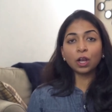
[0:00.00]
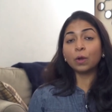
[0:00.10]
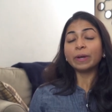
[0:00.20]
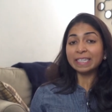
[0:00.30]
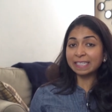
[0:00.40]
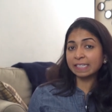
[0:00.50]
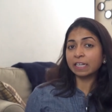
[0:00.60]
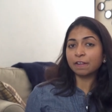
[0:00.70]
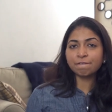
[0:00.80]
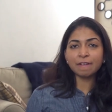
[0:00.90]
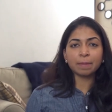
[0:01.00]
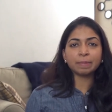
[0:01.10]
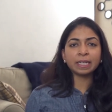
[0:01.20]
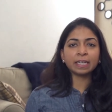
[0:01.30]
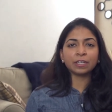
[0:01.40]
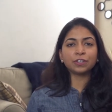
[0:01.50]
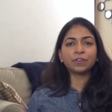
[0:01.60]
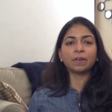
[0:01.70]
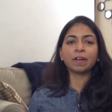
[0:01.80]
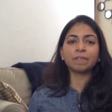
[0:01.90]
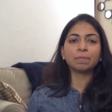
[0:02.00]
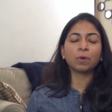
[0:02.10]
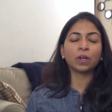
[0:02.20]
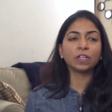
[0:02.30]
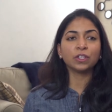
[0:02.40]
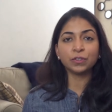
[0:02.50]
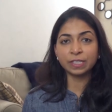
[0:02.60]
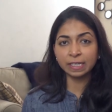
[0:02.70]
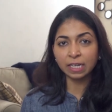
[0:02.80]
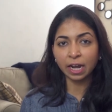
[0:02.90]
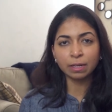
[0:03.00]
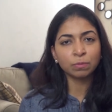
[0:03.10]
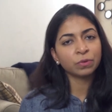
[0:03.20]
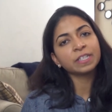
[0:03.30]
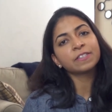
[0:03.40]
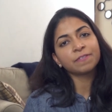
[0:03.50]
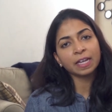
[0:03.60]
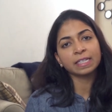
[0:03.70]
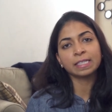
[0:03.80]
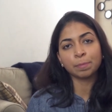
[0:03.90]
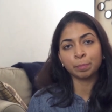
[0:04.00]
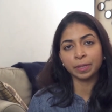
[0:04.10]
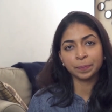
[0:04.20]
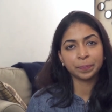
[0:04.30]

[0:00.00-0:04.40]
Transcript: Loading a single family into your Revit model using Dynamo is fairly simple.